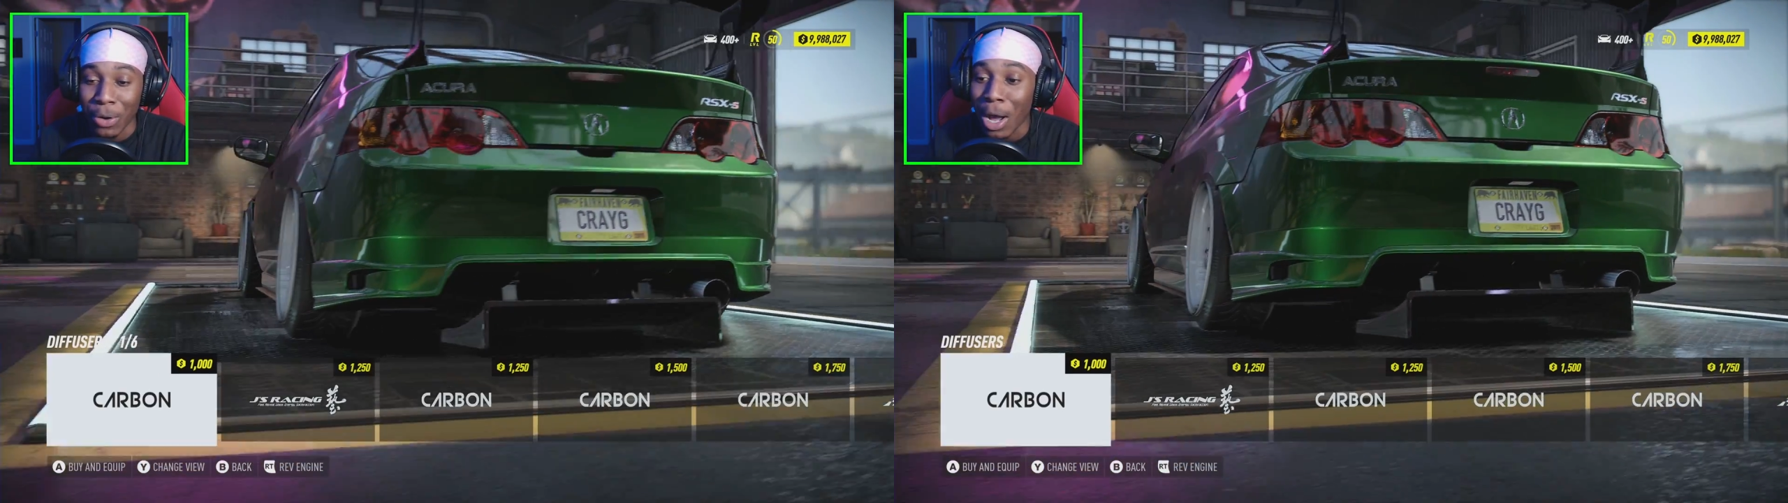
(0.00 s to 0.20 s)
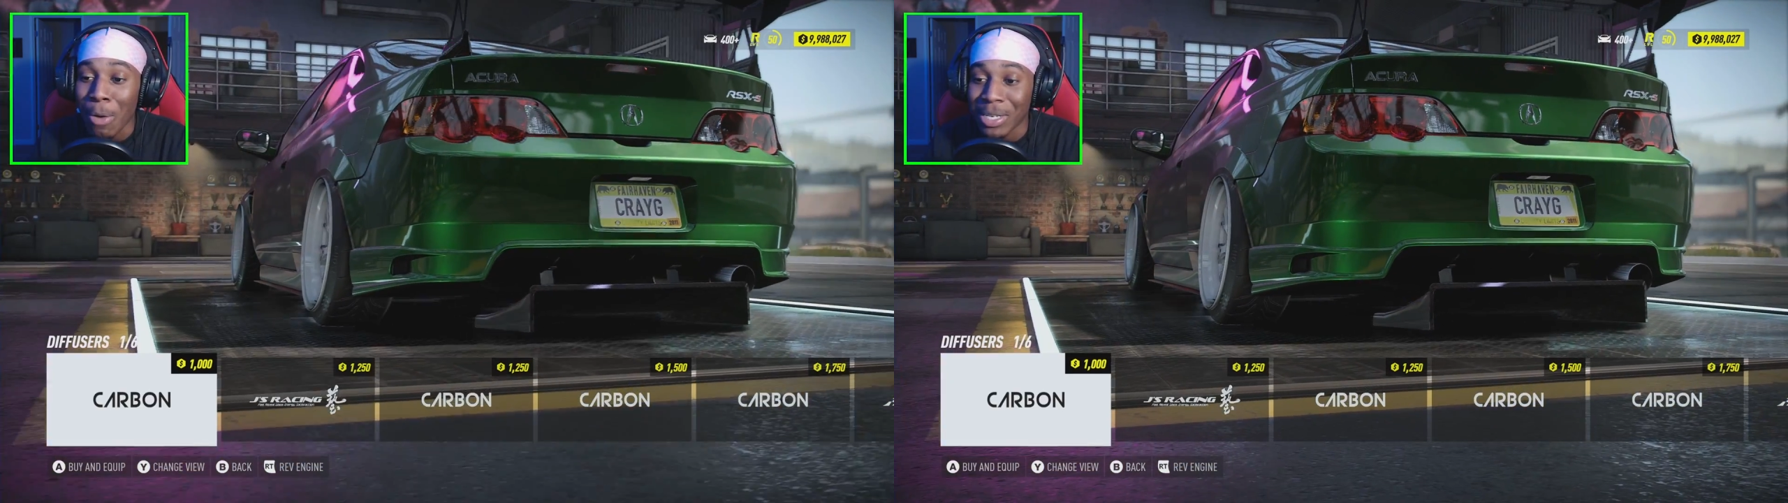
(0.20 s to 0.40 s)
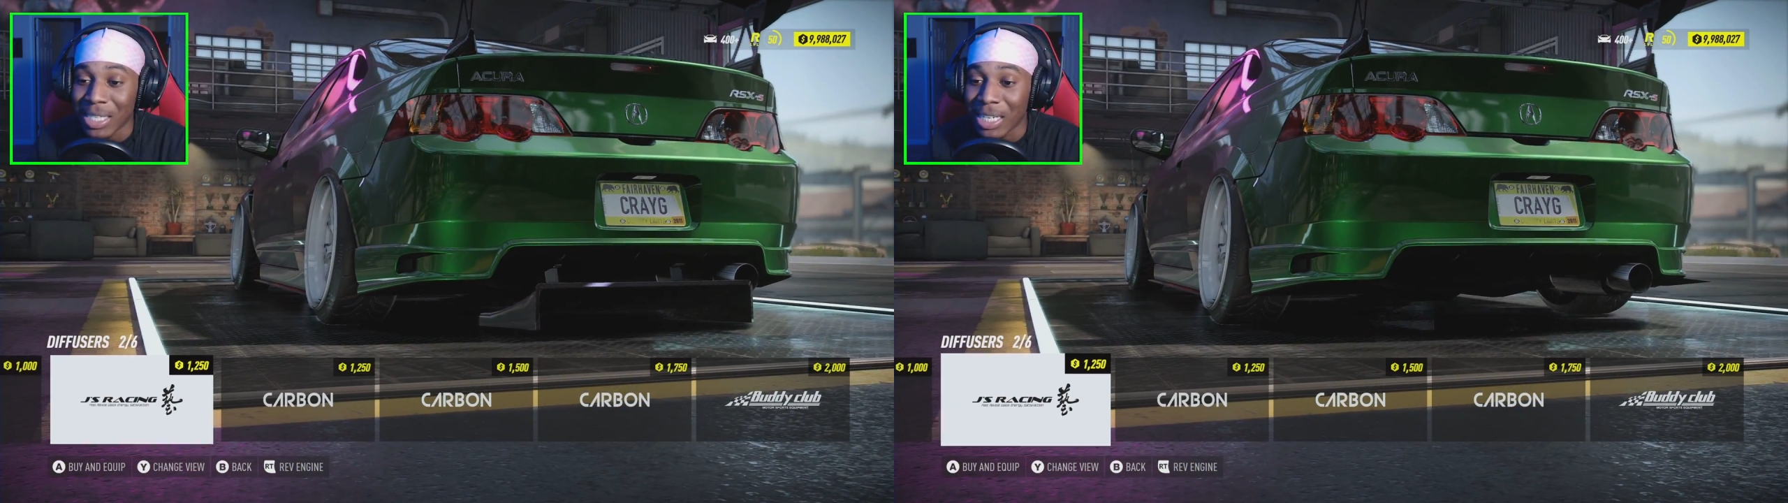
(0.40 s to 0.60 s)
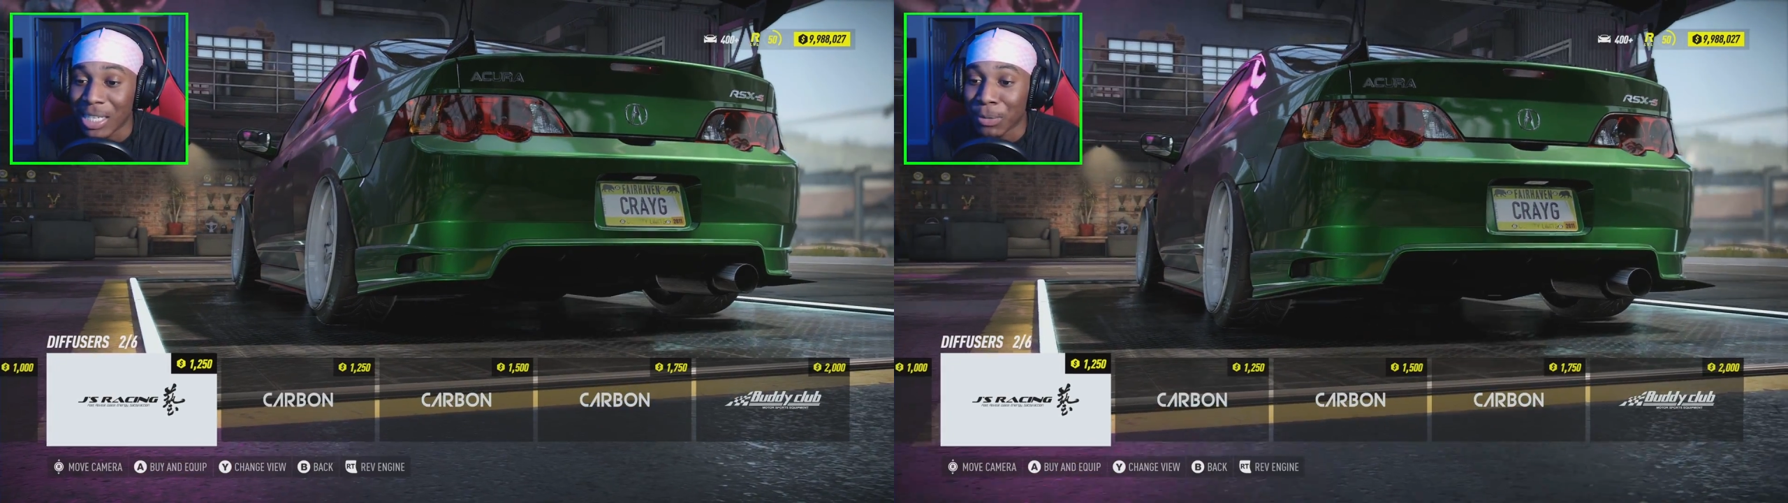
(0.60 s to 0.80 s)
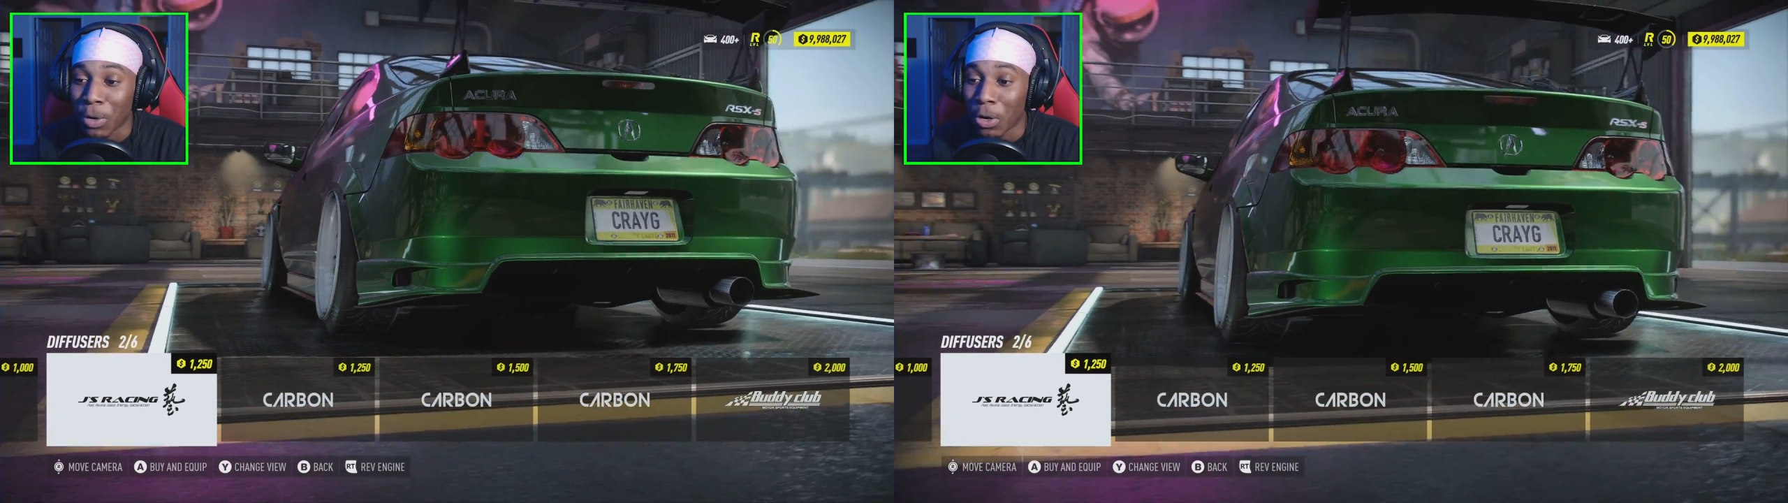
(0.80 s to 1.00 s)
I always say
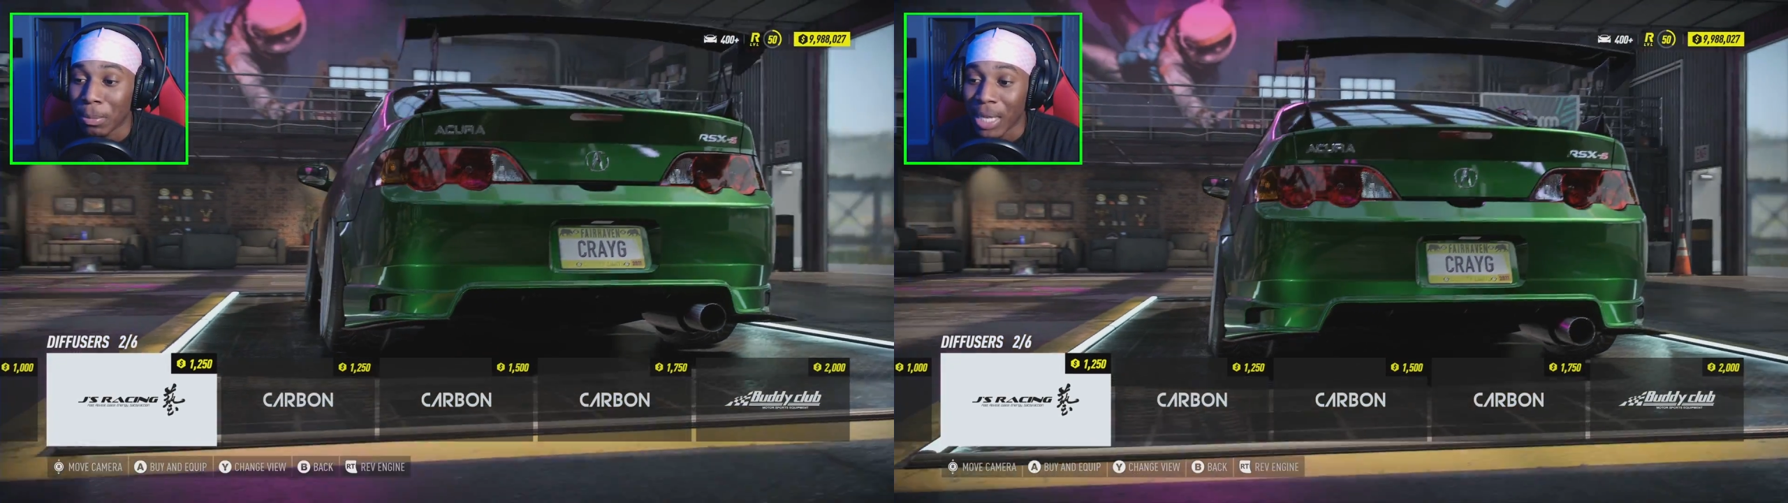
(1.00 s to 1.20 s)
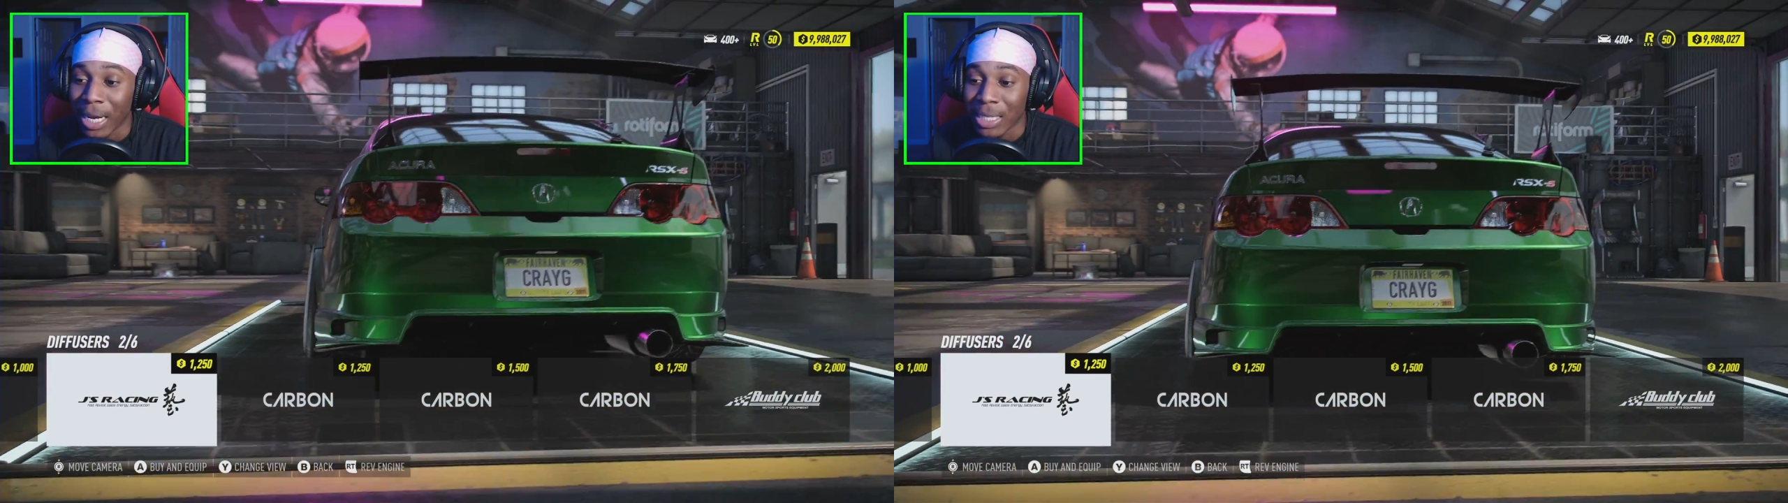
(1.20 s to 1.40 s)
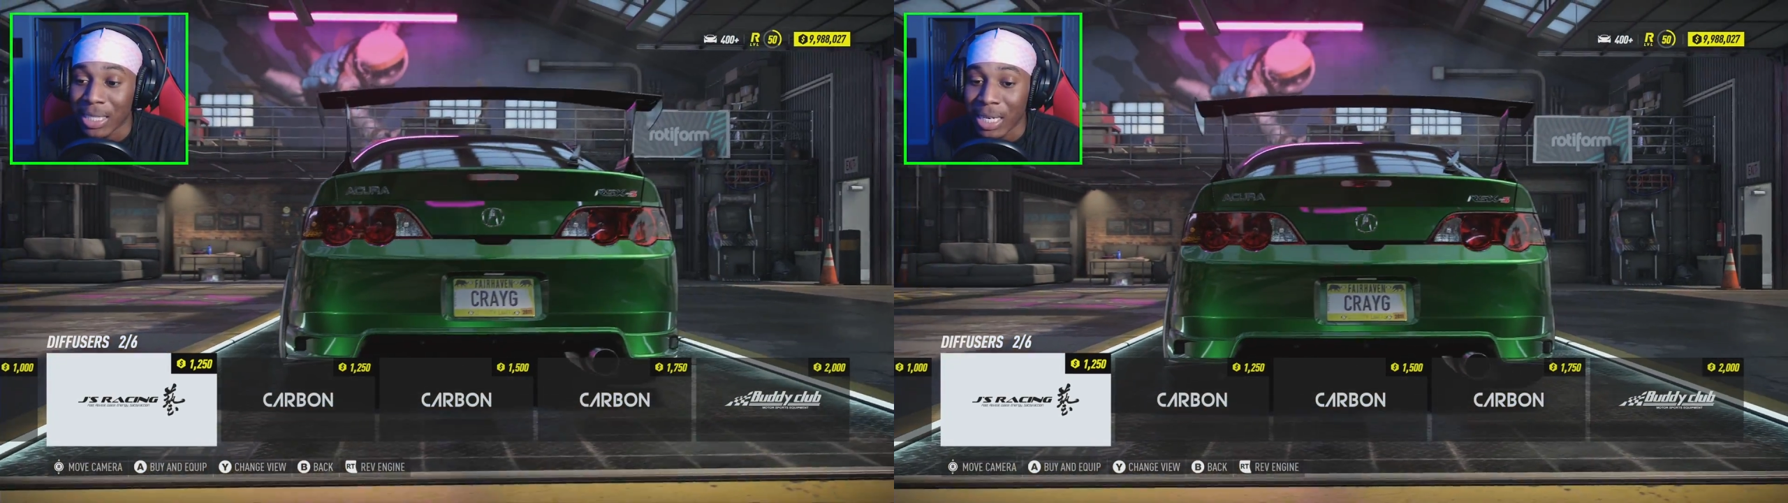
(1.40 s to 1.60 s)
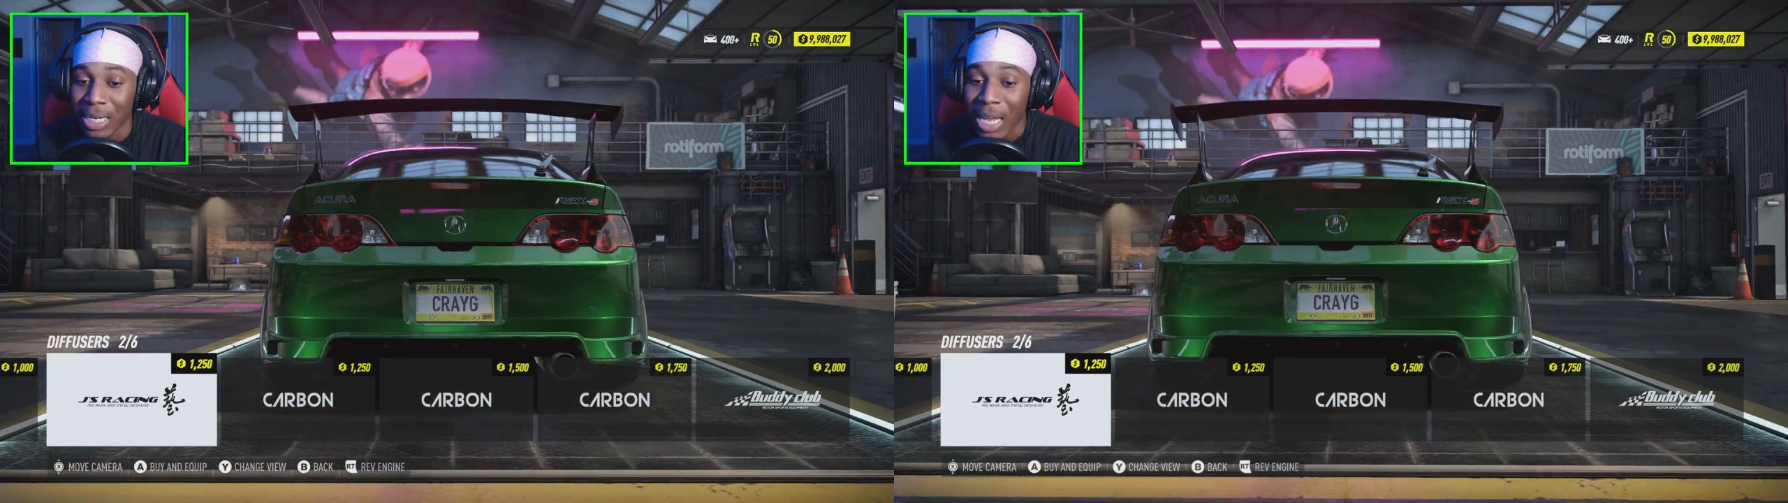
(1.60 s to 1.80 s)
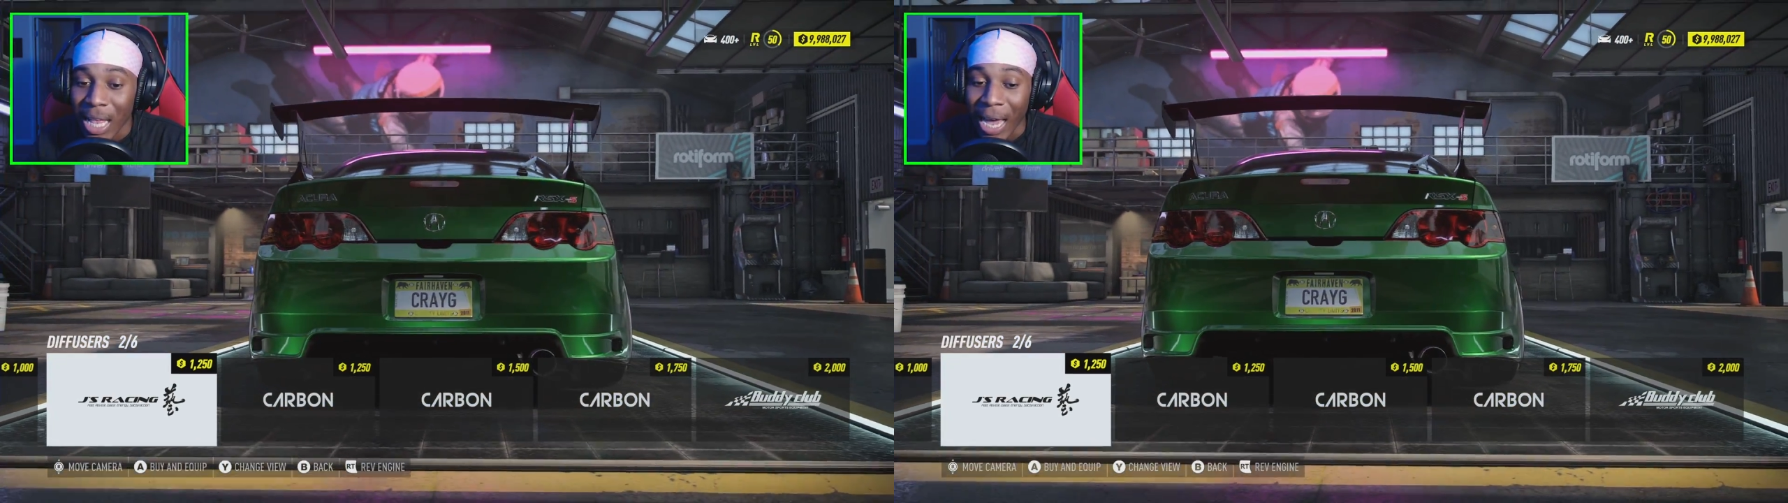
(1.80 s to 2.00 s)
shit wrong, but like I said,